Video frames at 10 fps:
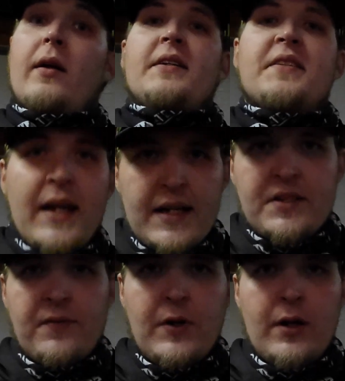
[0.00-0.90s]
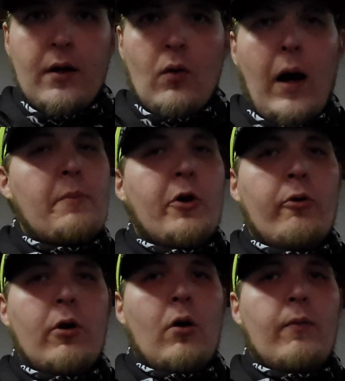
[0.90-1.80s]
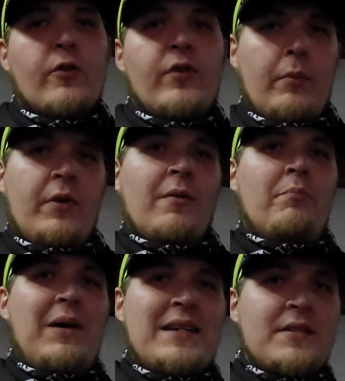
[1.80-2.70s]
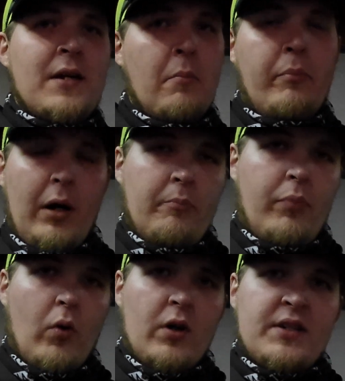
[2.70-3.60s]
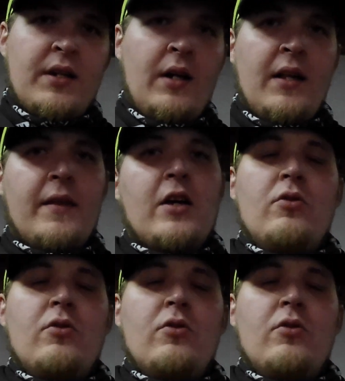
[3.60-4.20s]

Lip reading: In today's video, I'm going over some of the best bump boards that you